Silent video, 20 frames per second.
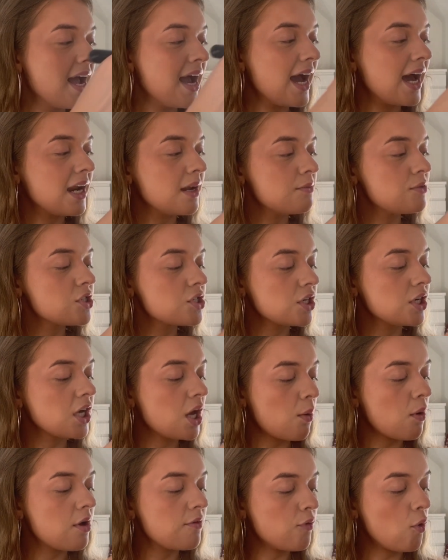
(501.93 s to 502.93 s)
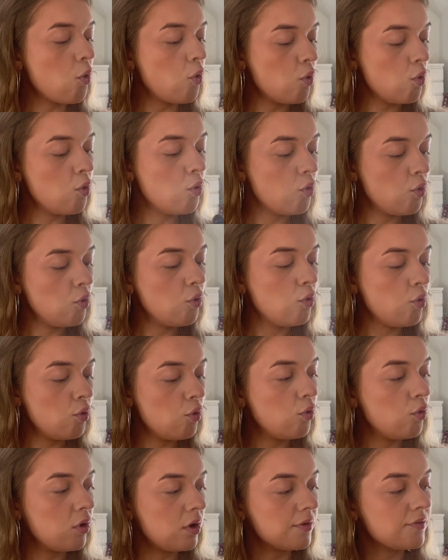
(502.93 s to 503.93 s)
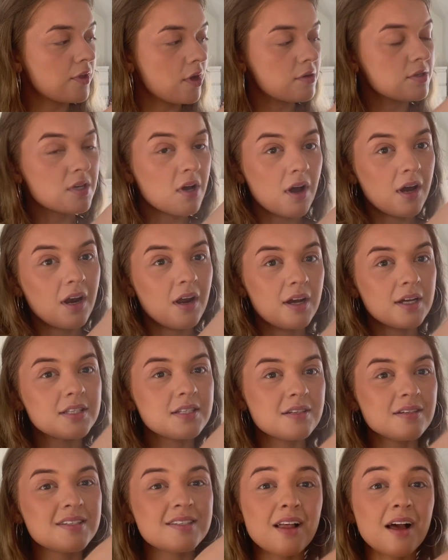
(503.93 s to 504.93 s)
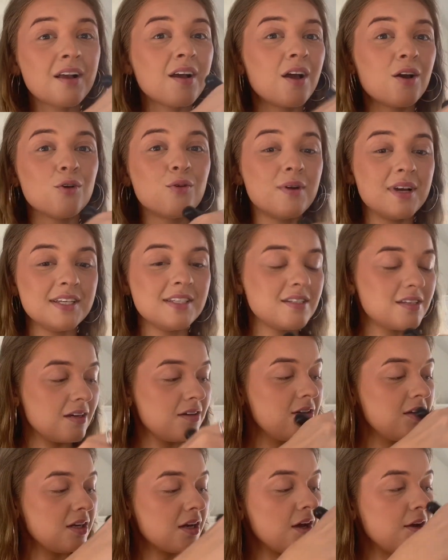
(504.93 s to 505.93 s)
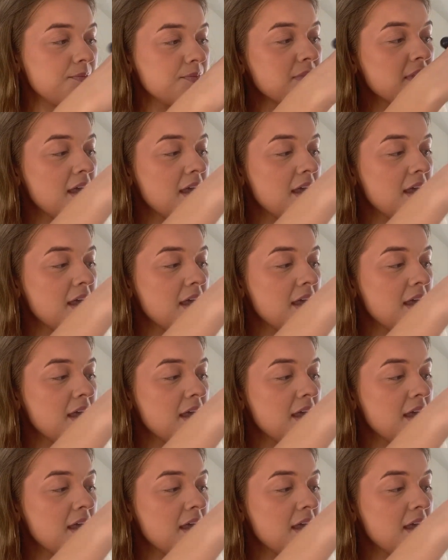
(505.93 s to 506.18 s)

And I'm just going to go over all of those highlighters like I always do, you know,